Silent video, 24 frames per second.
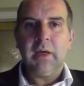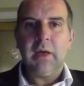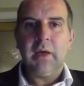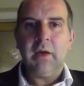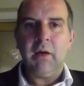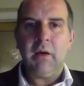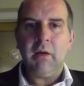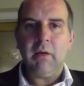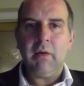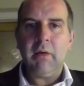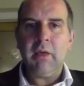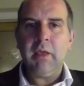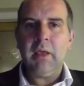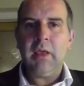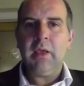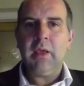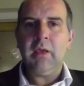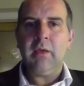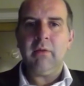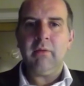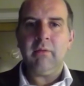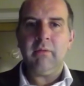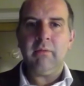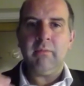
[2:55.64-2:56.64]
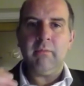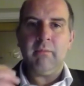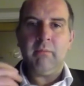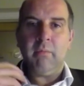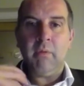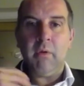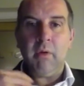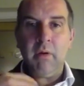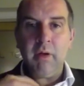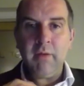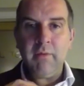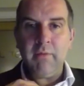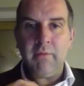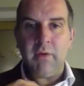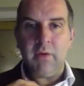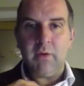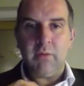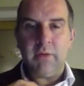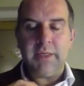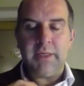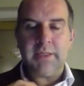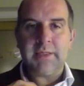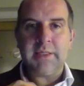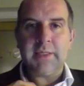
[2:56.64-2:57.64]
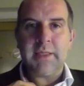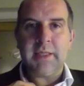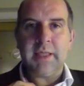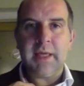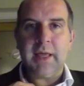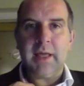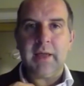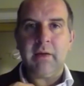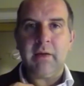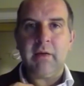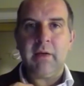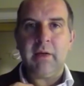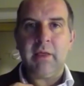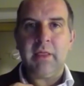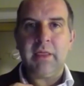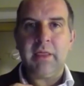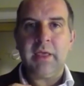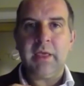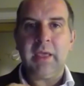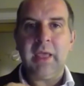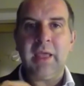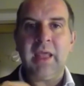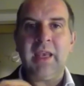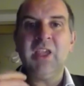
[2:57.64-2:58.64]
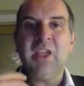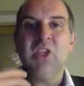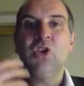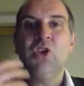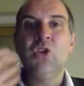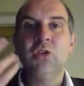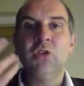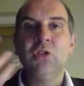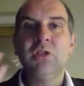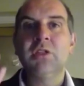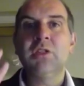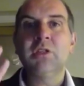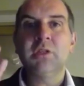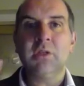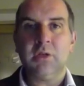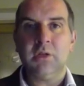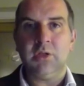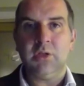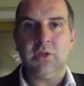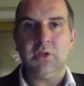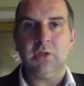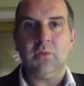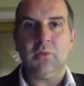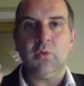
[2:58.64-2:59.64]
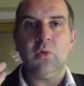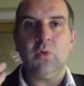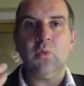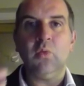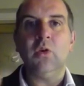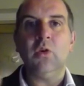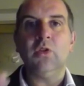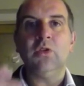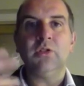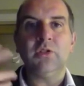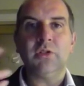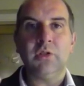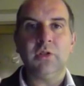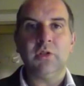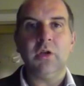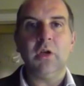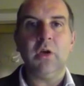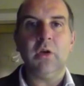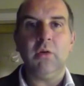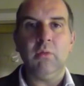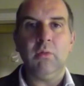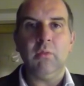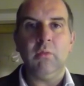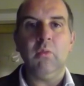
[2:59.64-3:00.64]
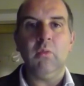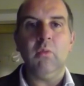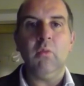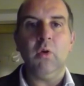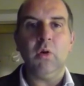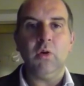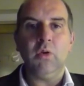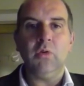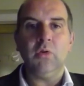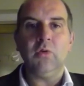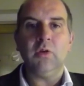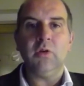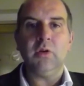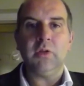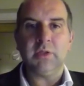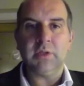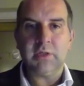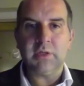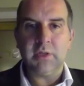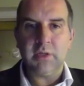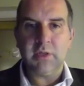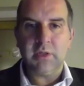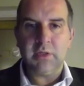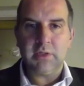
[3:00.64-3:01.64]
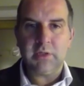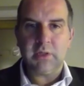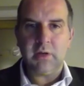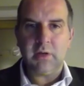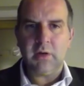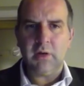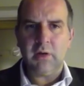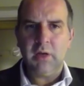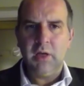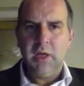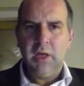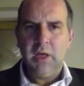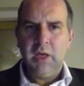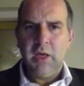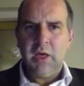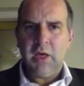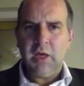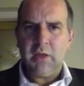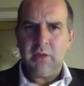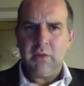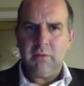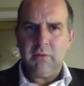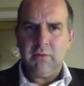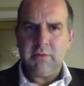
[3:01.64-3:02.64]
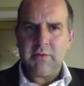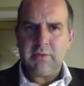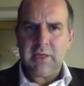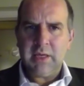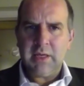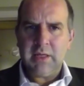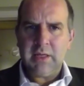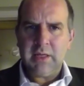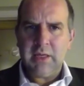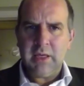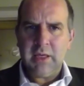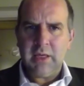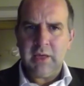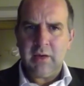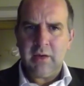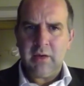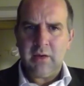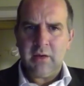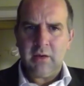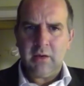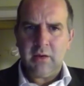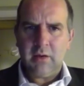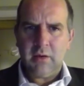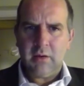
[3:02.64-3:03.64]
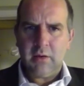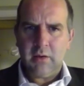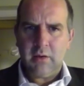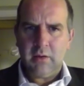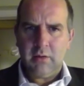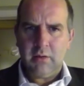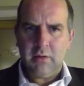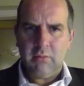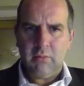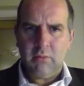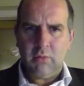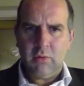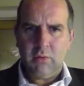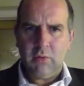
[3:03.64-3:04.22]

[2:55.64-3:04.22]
I my view is that I think any good surgeon would want to know what your concerns are and you've said here, um, what